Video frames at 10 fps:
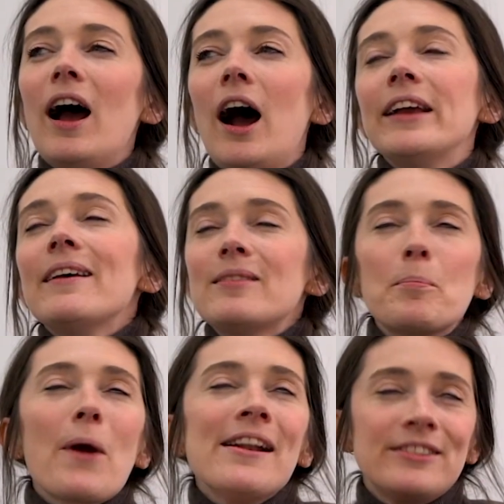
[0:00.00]
I guess the
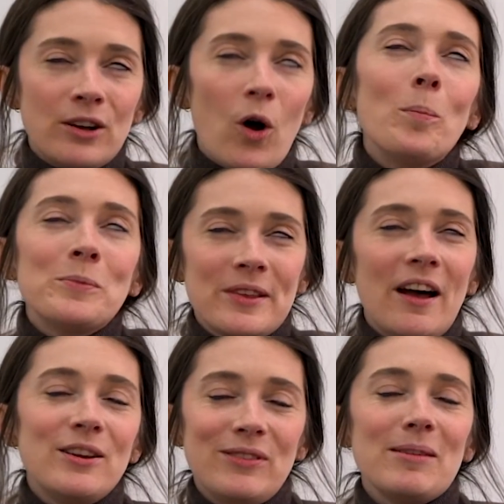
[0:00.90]
brands and comms
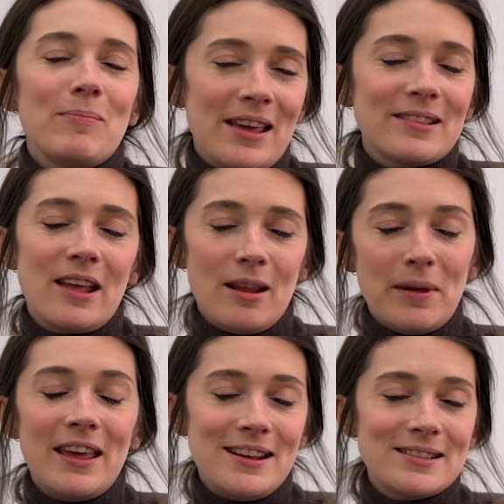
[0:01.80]
side of it makes it a
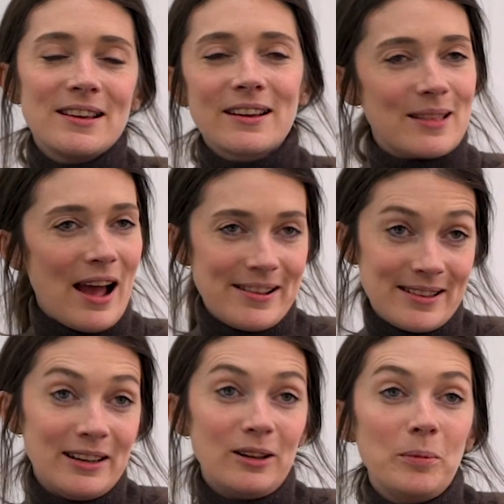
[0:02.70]
bit easier, because that is a
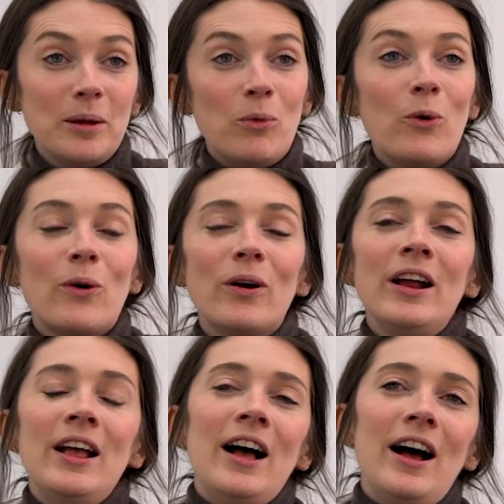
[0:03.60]
little bit more,
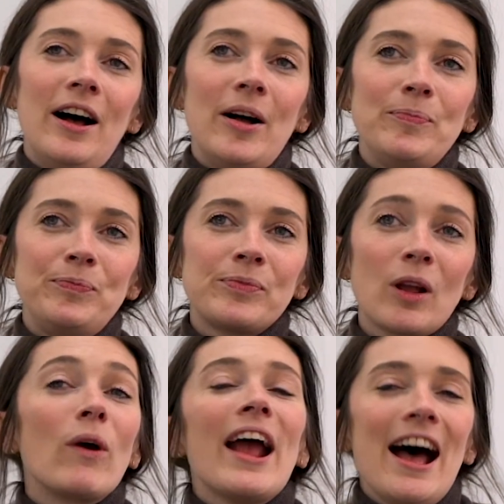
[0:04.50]

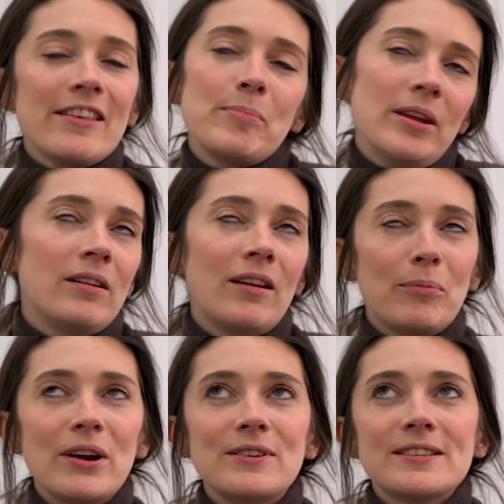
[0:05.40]
or it has been
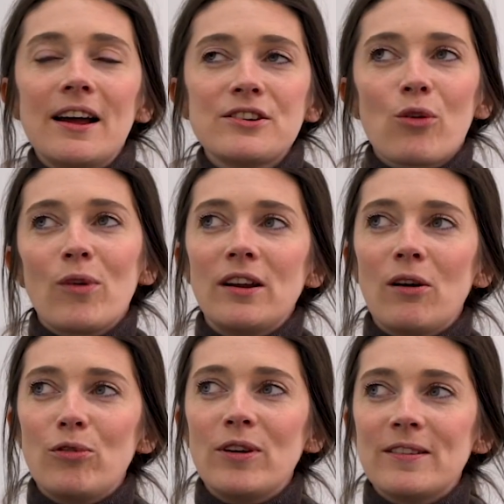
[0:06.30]
previously. I don't really know
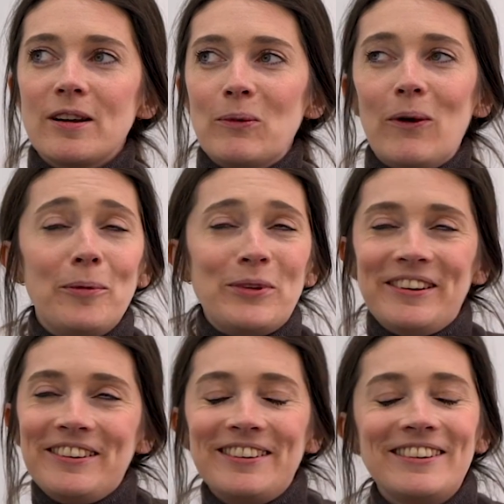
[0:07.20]
if it is anymore. I
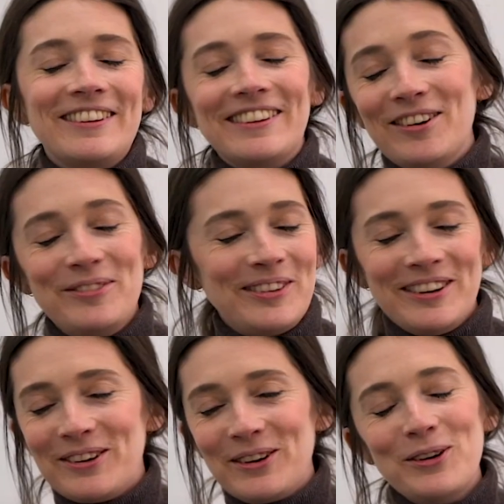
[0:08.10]
mean,
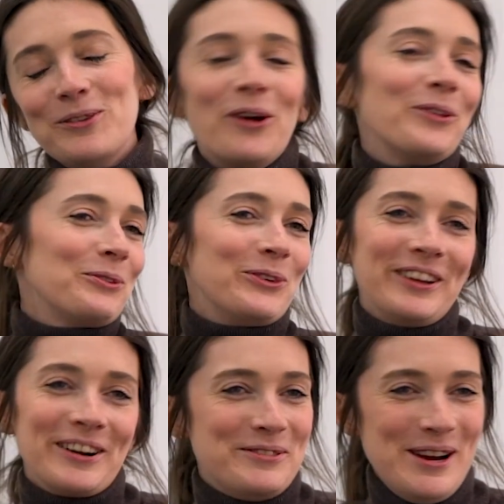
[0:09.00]
who knows what
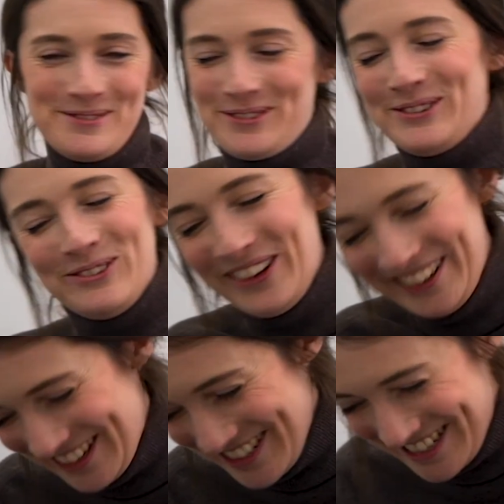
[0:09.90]
young people
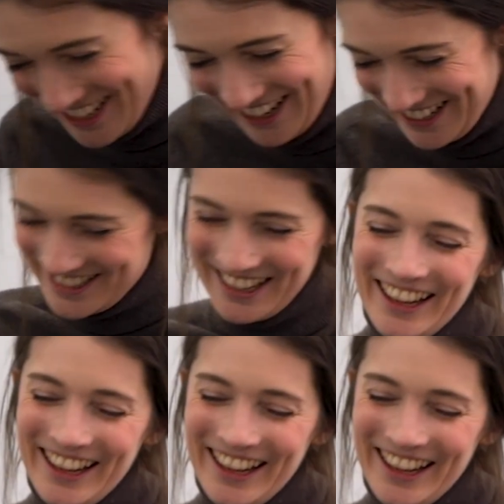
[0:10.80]
want these days.